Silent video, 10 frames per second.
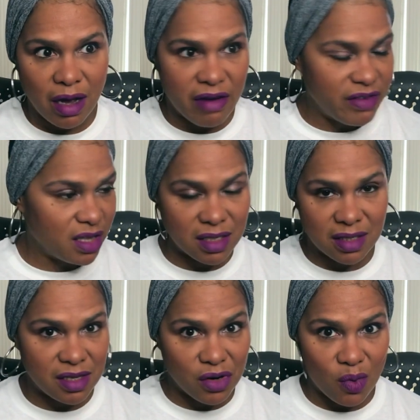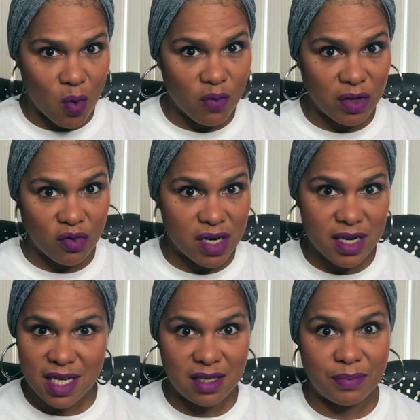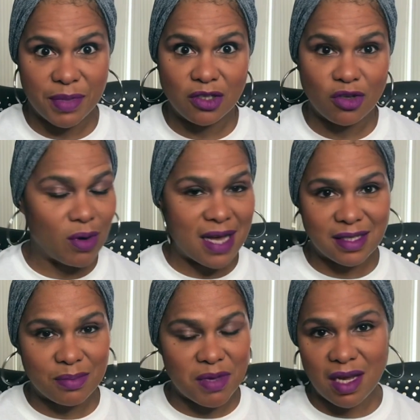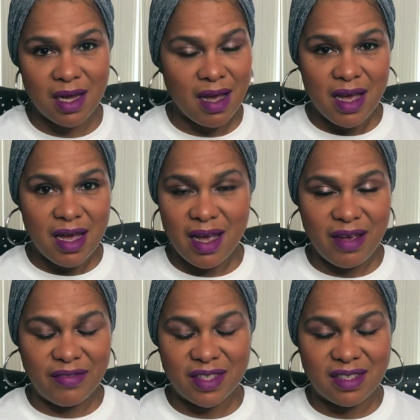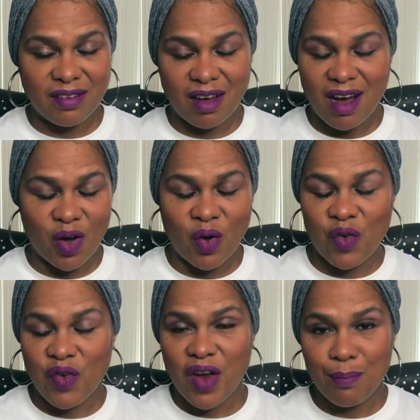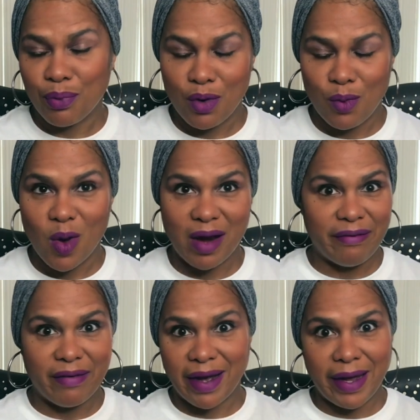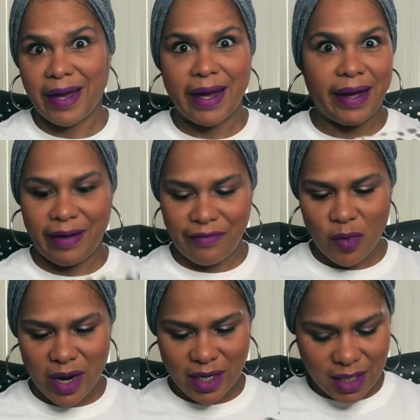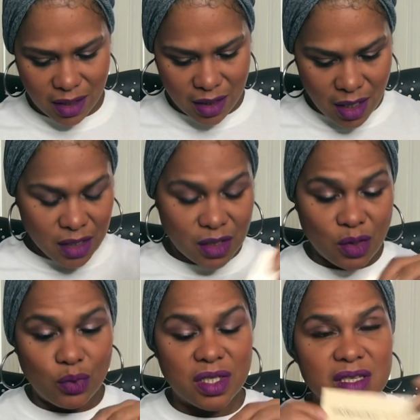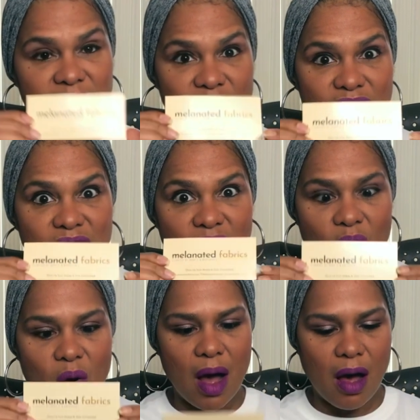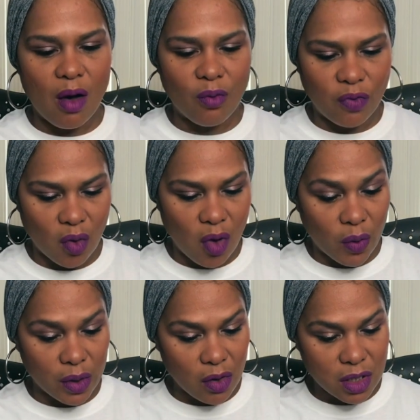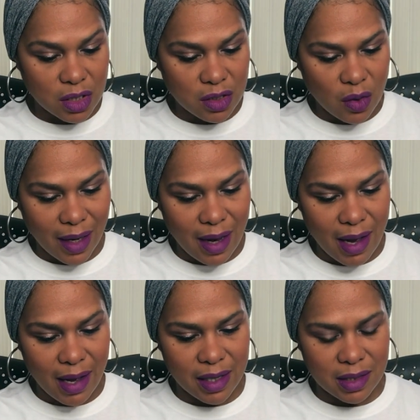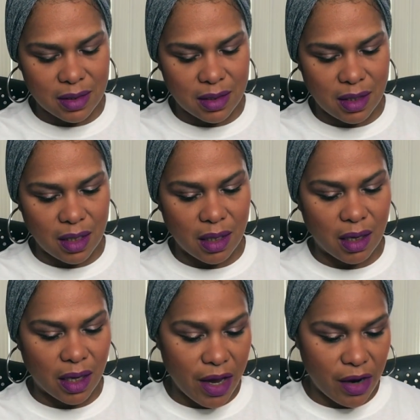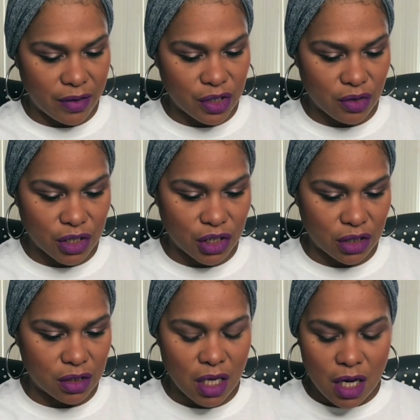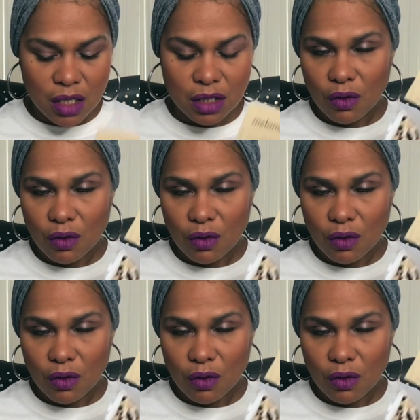Everything is either a woven or a knit to me. Don't ask me if it's a, a crepe or whatever, I, I have no idea. So this is so helpful. Oh, and also it has the uh, care instructions.